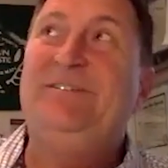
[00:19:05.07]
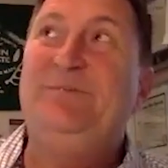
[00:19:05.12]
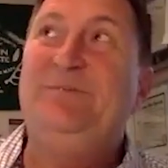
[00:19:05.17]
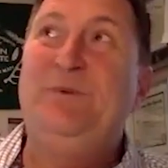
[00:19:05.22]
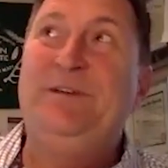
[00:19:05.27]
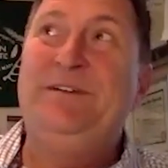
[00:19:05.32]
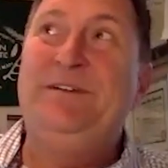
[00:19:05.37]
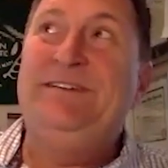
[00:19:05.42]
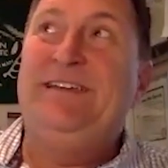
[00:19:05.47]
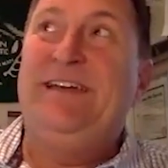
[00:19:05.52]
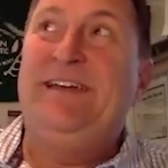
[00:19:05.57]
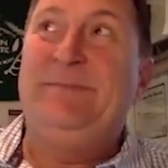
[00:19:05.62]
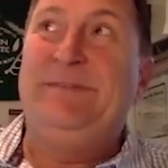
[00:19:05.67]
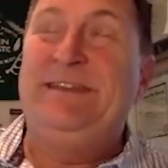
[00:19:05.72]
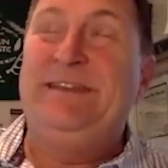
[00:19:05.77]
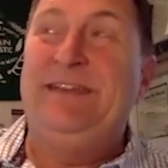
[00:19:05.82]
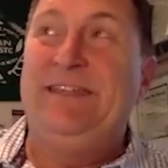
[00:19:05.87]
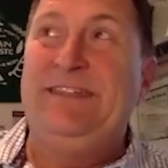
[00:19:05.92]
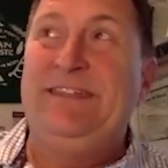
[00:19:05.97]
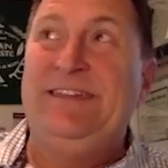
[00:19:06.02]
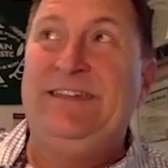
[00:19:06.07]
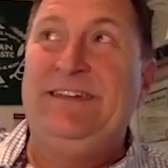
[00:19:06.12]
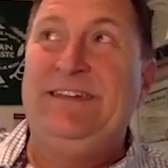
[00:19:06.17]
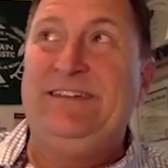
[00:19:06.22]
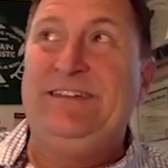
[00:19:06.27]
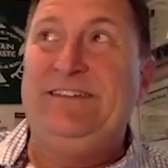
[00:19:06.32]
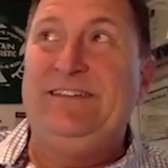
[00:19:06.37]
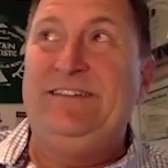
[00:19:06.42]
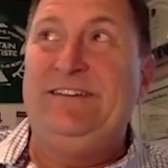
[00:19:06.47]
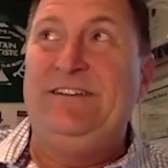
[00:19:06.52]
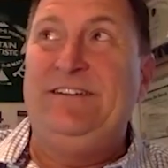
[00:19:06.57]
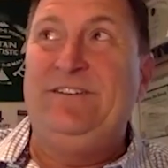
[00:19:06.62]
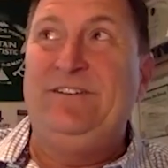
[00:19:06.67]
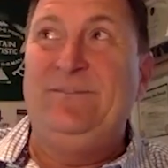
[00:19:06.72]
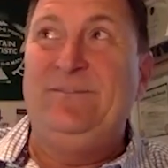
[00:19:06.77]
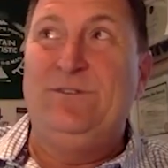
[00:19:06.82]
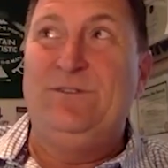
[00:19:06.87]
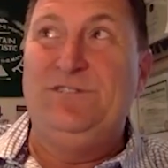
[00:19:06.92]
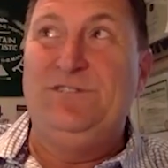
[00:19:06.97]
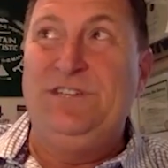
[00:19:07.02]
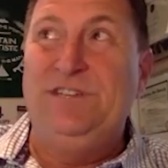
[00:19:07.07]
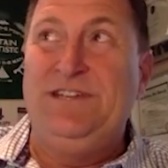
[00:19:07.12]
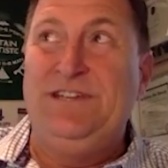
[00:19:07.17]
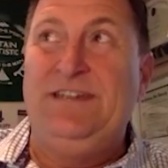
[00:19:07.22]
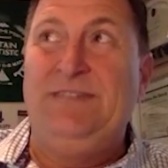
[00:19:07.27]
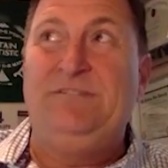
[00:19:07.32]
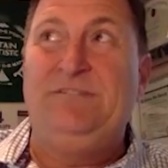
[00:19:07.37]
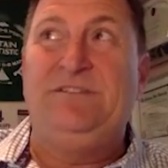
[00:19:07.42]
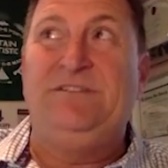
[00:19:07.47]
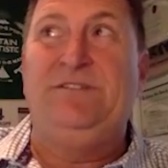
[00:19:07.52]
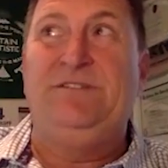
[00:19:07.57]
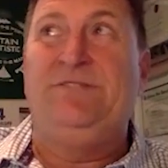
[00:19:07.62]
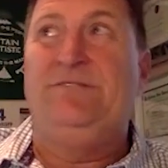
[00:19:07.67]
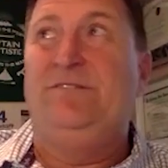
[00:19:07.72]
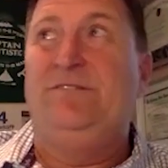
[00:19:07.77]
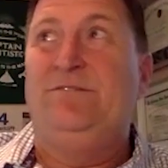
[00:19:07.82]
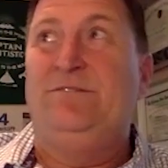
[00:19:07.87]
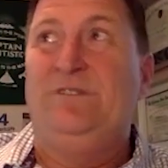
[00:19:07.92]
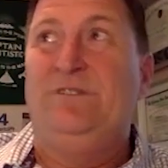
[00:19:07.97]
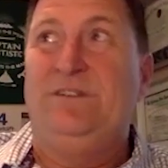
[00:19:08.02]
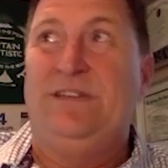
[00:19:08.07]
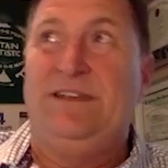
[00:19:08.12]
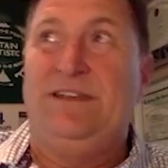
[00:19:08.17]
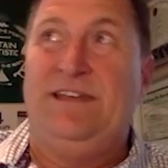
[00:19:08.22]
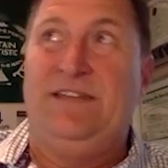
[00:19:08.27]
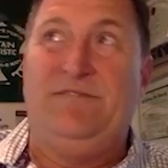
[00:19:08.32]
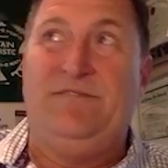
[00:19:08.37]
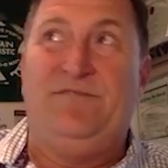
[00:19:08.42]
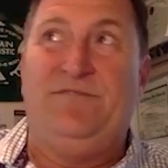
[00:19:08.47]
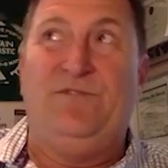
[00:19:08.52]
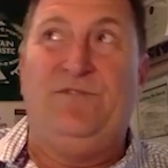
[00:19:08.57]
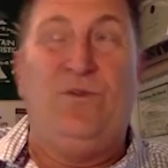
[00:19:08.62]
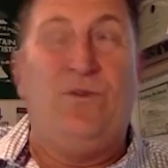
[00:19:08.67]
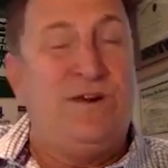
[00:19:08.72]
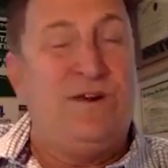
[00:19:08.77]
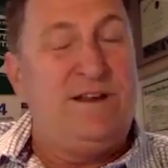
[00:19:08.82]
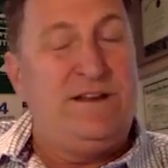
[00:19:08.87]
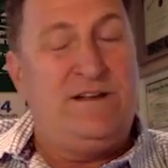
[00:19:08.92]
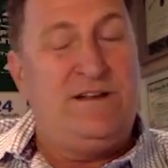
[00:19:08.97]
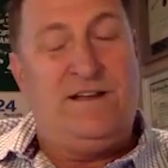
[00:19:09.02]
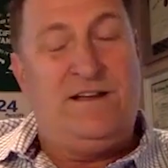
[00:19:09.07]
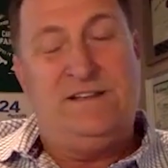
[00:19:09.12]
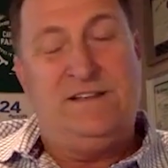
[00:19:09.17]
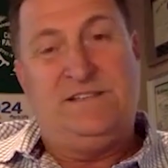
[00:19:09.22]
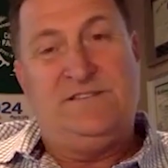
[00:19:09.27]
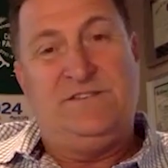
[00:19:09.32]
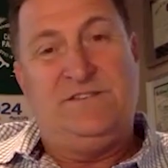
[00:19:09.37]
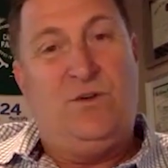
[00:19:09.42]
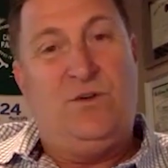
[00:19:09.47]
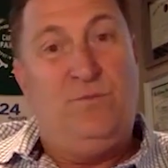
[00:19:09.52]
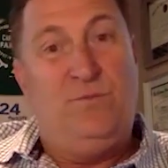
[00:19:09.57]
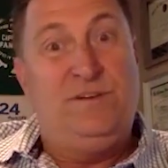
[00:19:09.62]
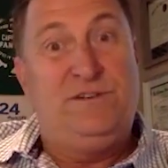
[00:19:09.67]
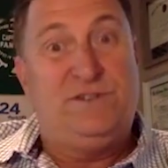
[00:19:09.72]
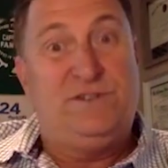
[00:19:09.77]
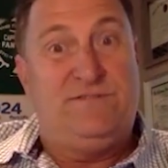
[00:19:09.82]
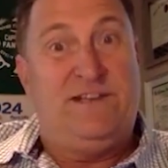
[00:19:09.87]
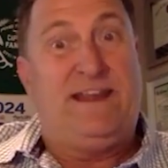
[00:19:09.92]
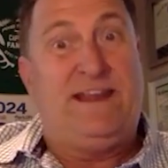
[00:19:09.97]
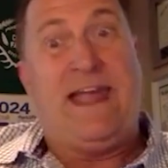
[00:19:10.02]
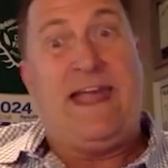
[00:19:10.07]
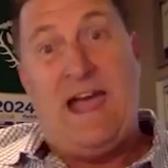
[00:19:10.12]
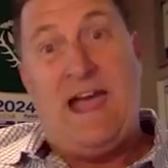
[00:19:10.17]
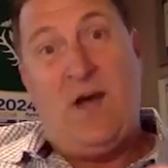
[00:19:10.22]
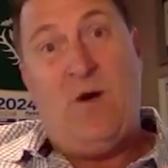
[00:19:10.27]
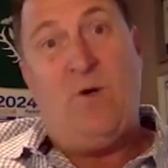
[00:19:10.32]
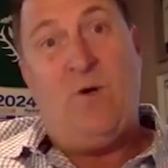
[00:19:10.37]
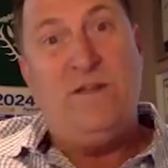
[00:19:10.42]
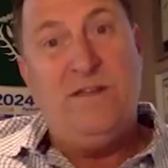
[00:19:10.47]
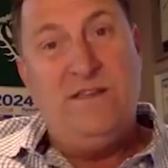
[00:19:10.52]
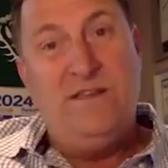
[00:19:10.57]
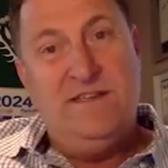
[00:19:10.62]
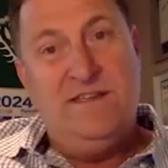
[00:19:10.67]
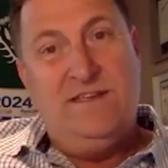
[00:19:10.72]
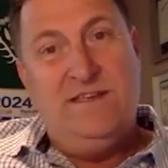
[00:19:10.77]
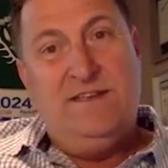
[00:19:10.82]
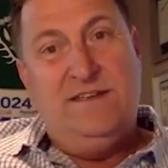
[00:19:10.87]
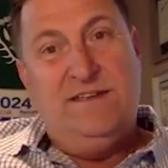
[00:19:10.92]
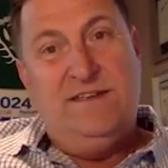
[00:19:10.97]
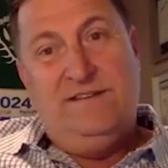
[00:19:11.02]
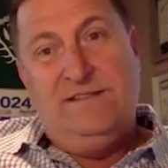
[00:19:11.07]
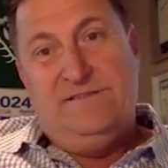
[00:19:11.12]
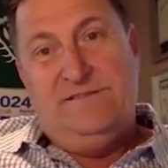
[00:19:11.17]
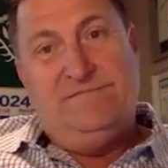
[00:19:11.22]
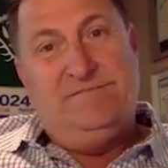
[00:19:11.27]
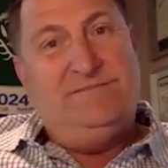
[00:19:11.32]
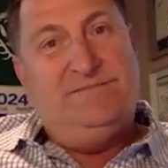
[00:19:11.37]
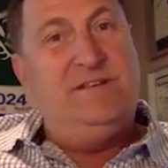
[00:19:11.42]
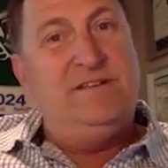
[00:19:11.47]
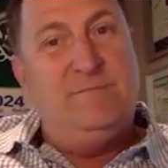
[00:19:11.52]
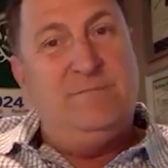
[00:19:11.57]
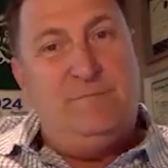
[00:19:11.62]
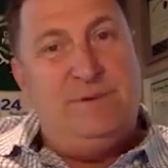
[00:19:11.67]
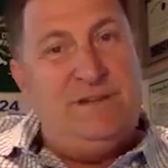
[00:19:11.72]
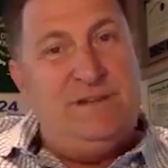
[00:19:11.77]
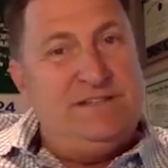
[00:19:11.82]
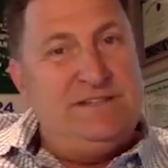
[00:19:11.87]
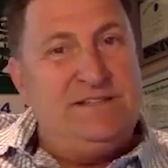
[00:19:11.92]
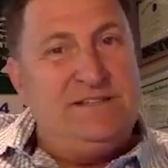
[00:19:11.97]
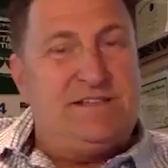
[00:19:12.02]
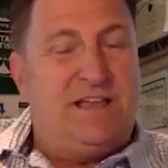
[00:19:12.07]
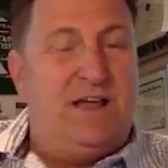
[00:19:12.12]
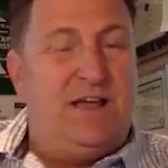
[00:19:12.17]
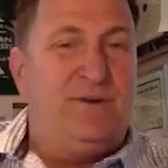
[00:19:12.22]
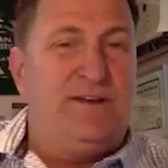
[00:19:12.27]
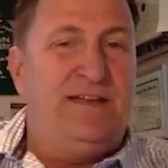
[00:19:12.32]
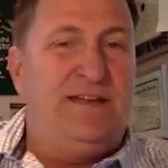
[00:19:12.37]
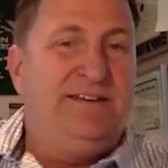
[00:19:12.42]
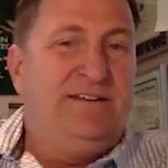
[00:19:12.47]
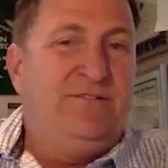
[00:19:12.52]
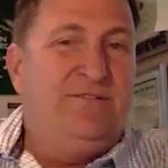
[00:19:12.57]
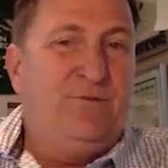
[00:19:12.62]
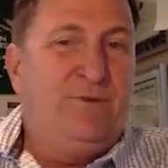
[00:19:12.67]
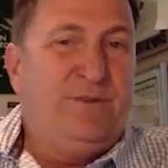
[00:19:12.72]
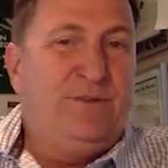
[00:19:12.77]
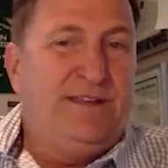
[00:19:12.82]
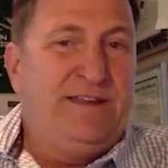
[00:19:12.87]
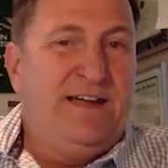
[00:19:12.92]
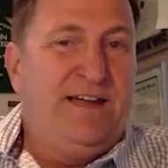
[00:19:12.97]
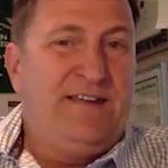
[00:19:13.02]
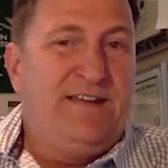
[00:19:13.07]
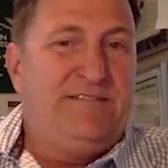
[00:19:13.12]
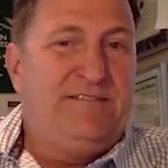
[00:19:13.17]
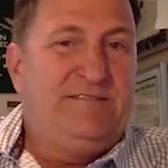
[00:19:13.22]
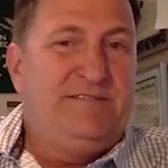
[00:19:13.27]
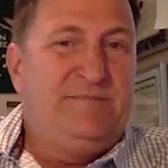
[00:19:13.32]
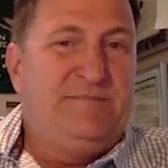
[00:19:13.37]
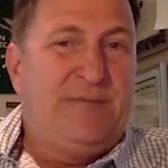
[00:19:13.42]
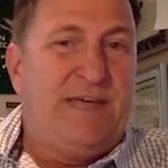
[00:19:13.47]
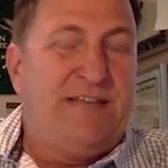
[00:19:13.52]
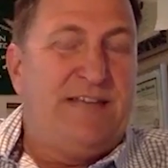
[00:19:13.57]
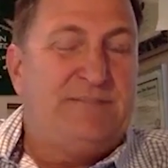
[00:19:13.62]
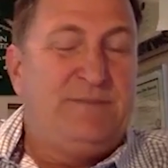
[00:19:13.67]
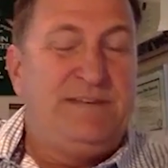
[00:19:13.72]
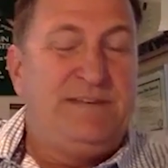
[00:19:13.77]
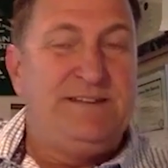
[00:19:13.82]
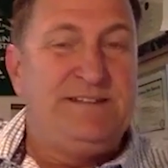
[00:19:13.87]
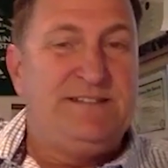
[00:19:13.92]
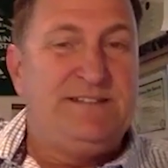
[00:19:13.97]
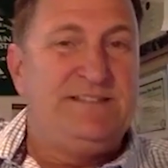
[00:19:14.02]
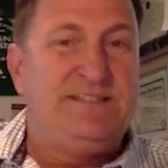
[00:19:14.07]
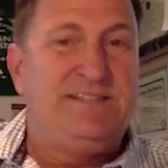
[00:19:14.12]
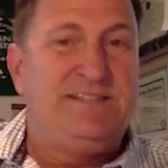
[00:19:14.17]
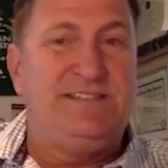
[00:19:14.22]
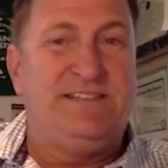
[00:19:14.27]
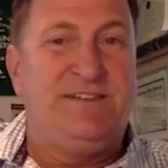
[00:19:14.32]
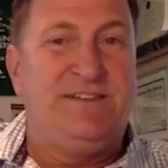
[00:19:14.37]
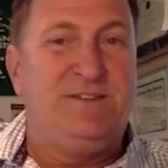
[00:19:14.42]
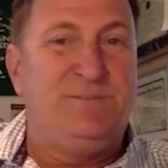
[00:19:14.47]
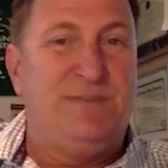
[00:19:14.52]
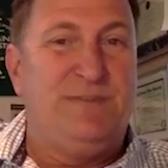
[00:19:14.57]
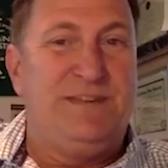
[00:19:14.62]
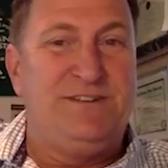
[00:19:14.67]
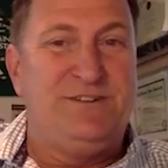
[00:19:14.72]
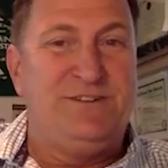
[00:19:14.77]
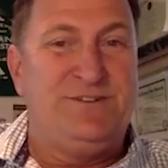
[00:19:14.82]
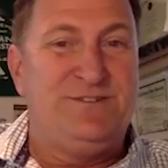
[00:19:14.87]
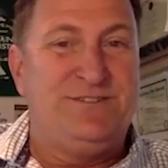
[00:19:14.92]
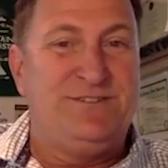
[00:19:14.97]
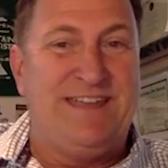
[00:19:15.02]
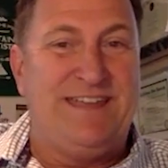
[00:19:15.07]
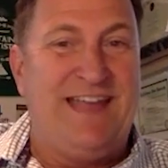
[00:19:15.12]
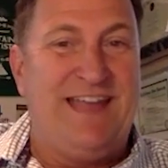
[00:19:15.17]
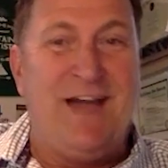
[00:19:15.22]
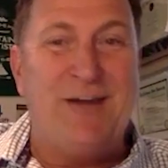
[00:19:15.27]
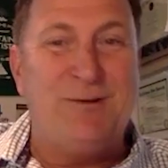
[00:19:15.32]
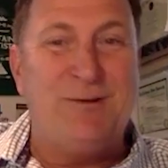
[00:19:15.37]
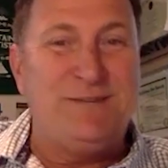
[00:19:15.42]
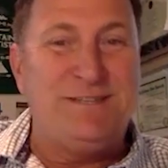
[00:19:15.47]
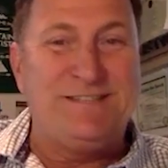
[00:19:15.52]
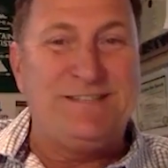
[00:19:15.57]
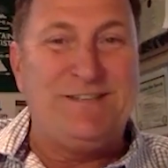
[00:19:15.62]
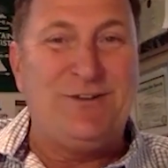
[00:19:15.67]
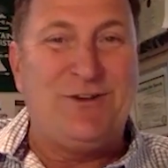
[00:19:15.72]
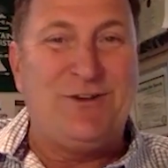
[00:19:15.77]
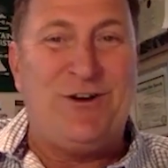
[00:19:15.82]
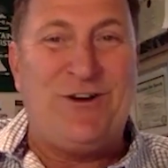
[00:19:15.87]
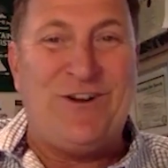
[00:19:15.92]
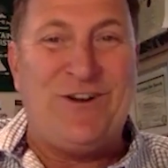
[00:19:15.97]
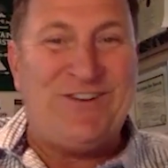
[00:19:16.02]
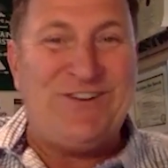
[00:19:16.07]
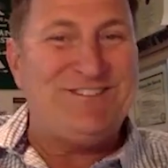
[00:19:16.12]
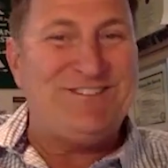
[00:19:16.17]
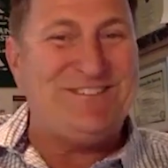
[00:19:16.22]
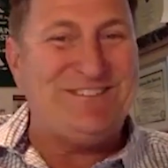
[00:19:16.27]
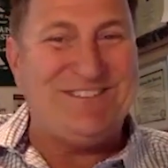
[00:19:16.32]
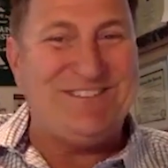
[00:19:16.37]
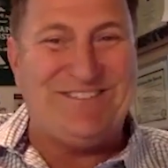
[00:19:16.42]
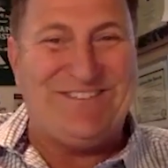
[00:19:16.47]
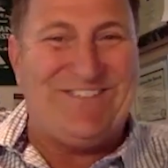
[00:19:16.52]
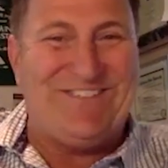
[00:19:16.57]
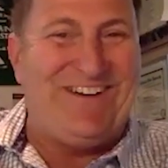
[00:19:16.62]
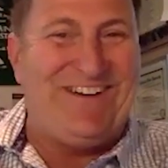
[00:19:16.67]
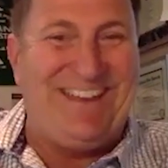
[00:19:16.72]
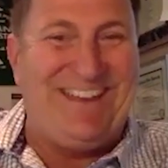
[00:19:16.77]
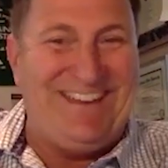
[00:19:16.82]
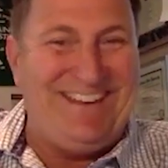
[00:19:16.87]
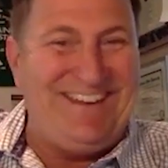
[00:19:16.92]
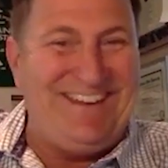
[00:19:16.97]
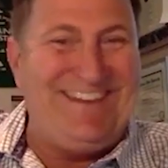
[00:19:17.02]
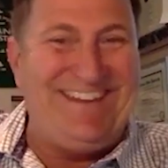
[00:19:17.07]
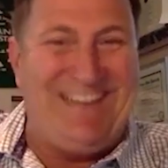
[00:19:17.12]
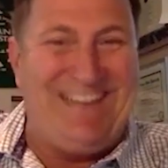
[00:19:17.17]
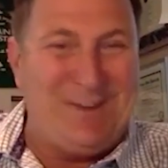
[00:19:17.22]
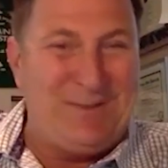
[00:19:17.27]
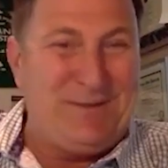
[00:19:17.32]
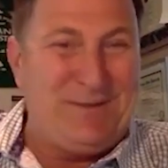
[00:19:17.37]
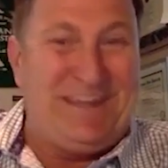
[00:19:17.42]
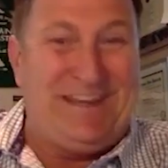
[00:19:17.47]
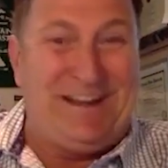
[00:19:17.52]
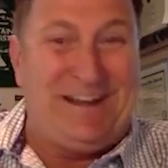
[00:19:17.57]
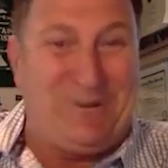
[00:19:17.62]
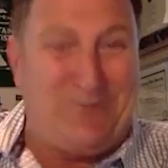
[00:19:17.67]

you went, I mean, I think, you were GM, so you're looking at flooring costs and the whole picture of like how a business operates. I never really got past being assistant sales manager is like, how do we sell cars? How do we get it?